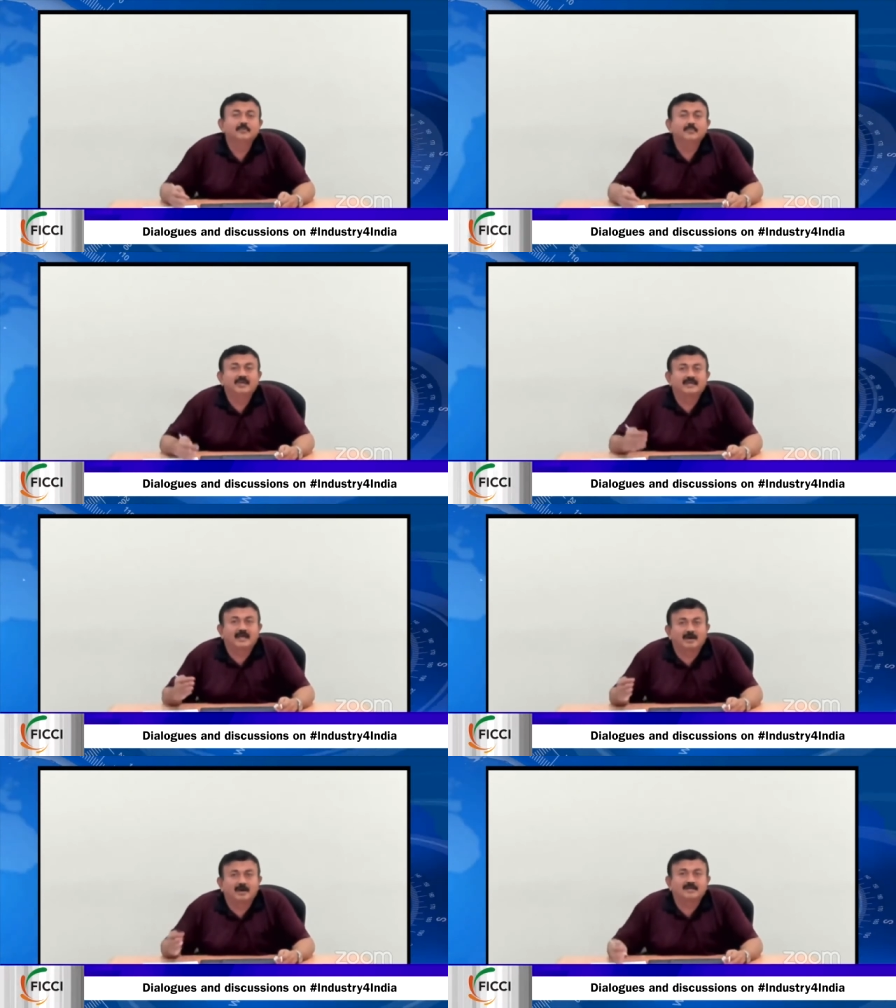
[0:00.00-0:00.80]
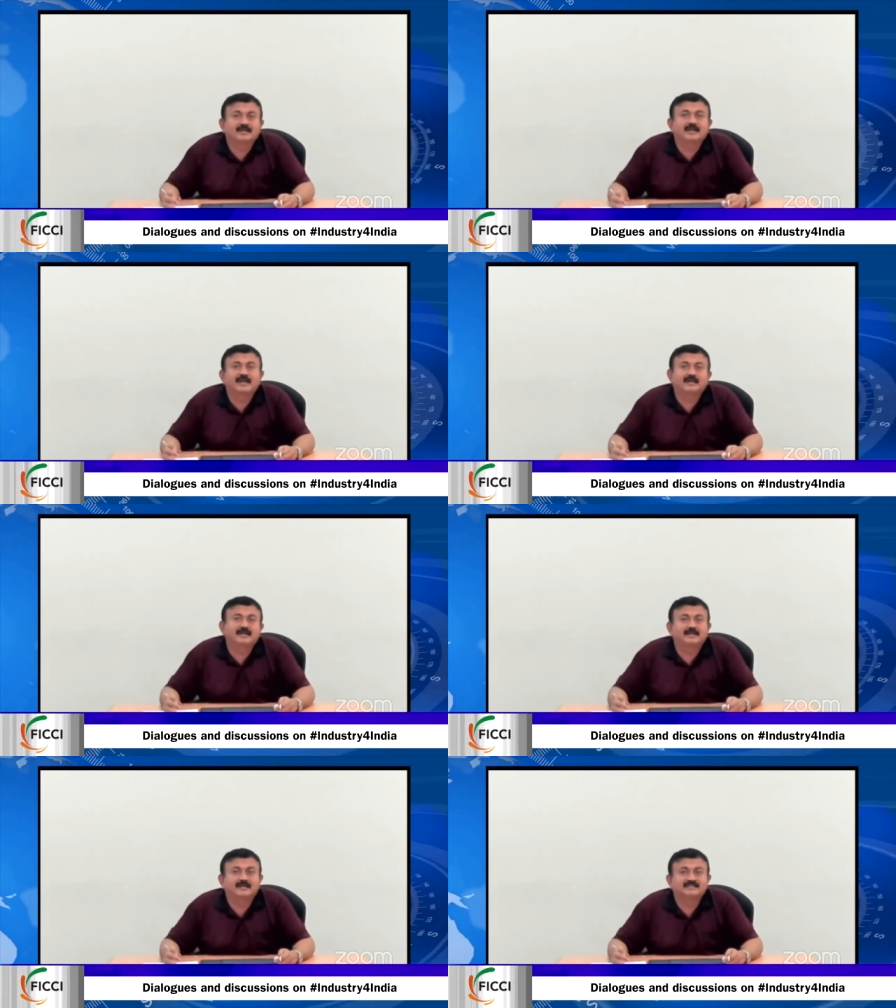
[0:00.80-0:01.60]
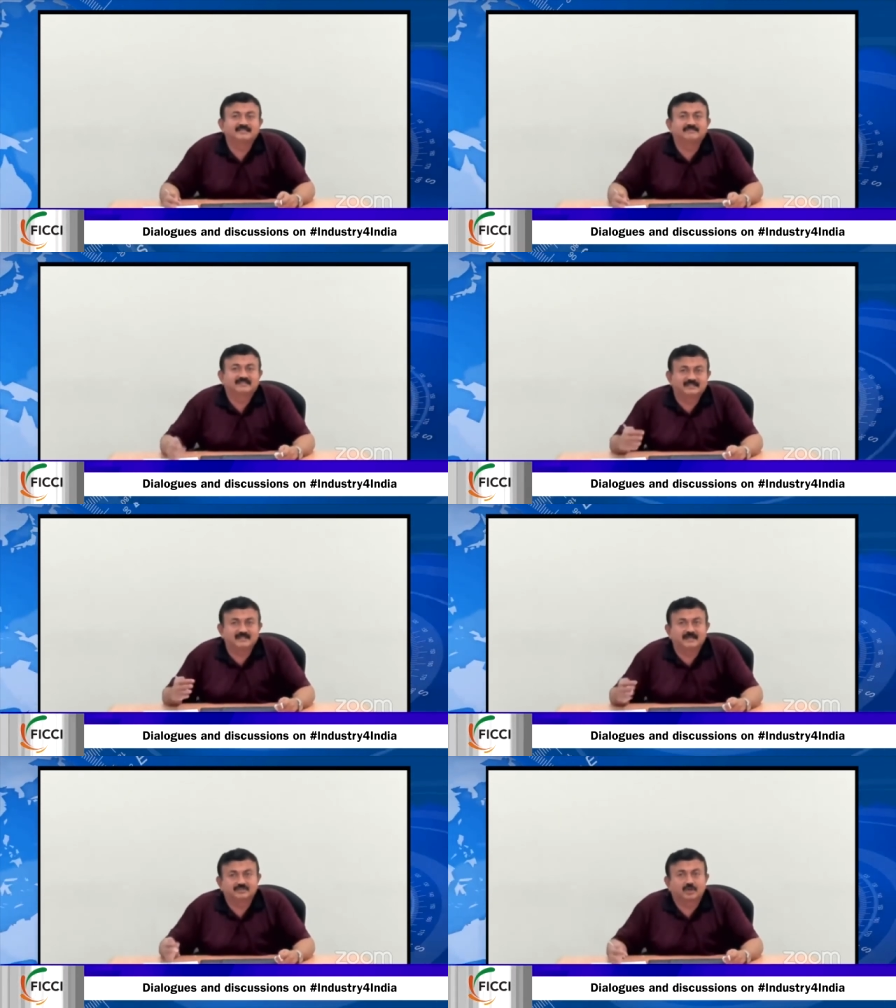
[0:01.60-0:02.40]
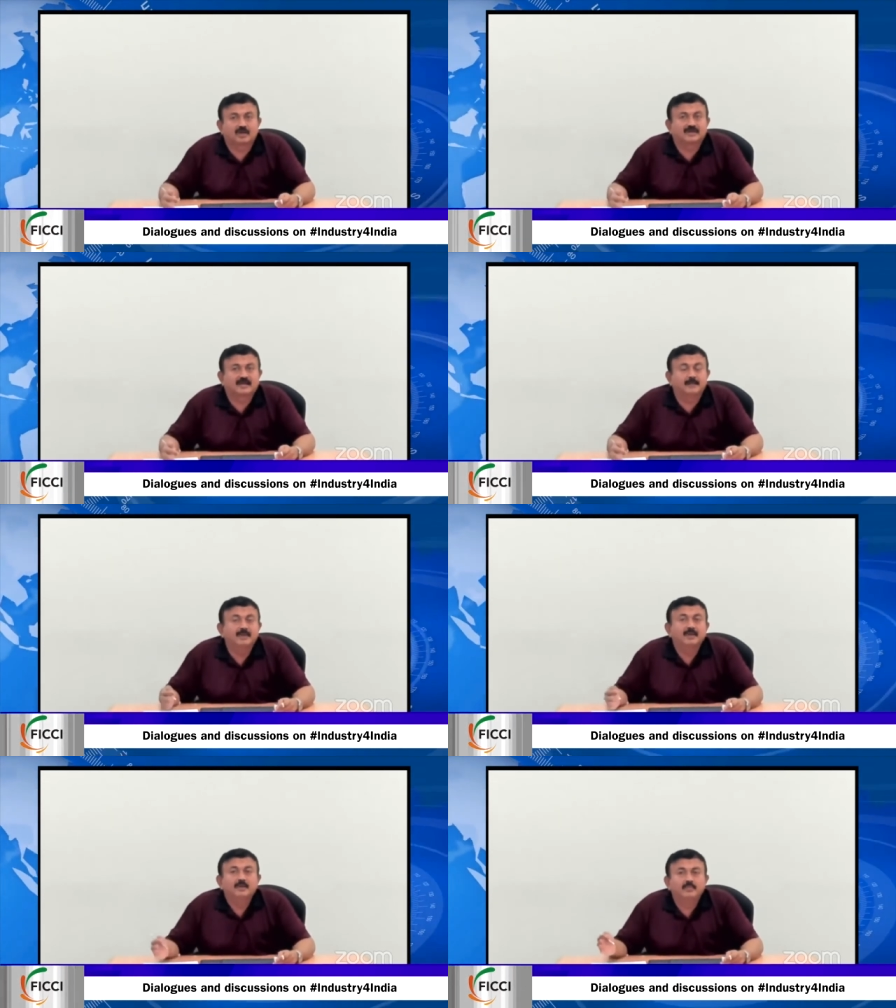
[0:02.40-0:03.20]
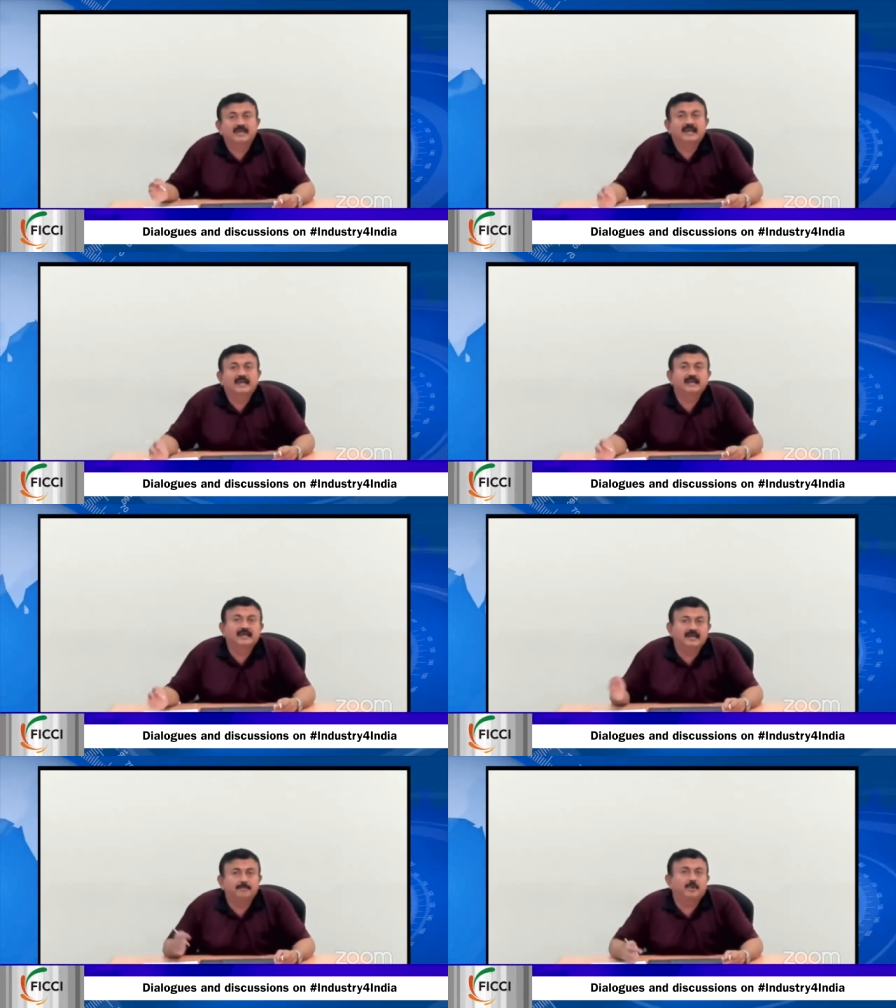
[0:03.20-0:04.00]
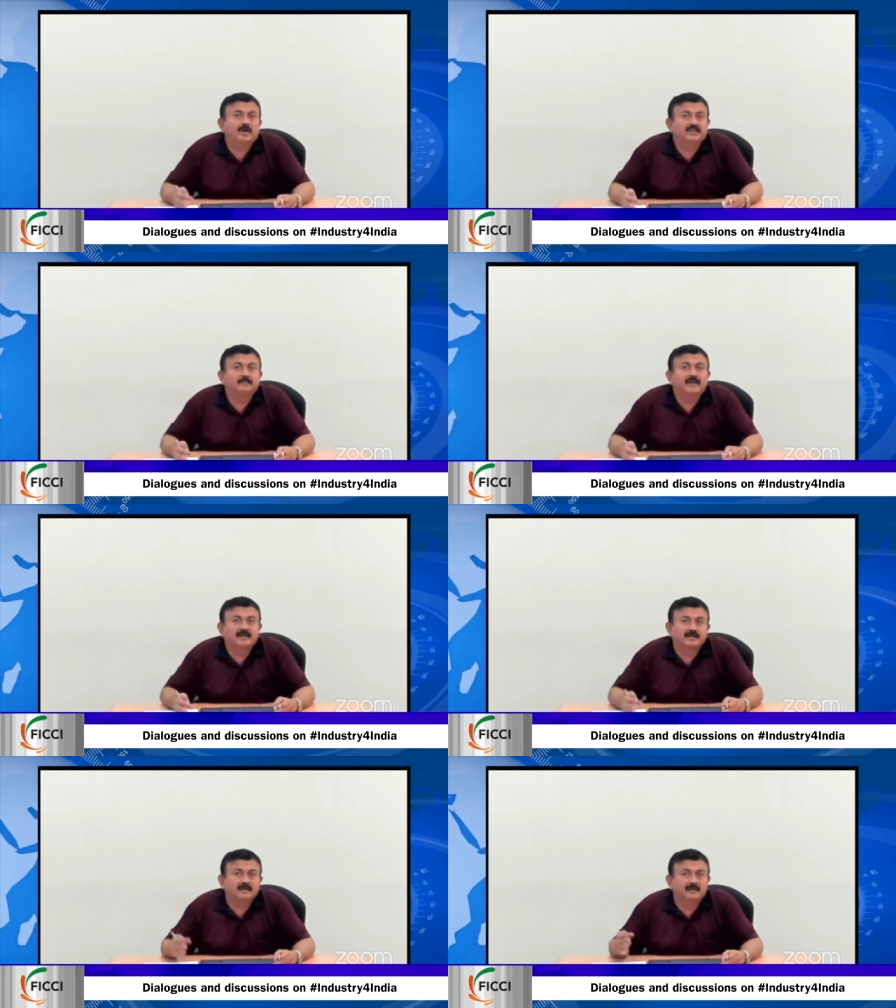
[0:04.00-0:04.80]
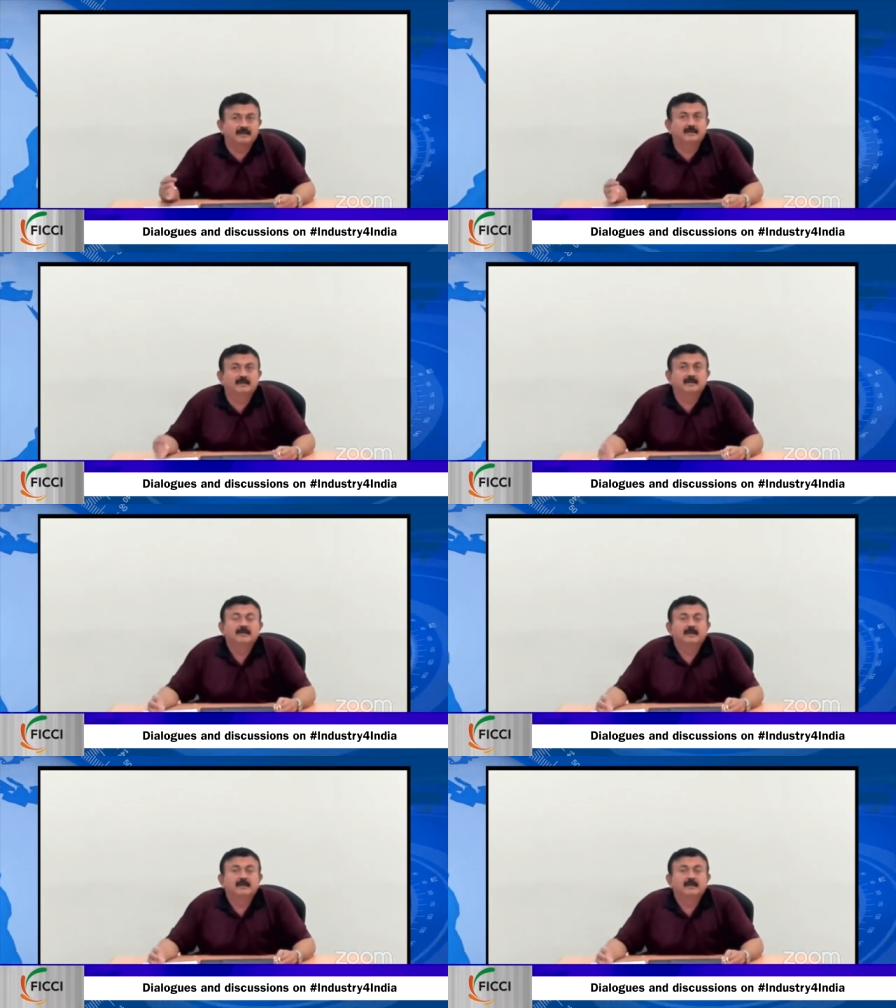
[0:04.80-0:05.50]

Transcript: We cannot create intensivists in that short time. We can redeploy the medical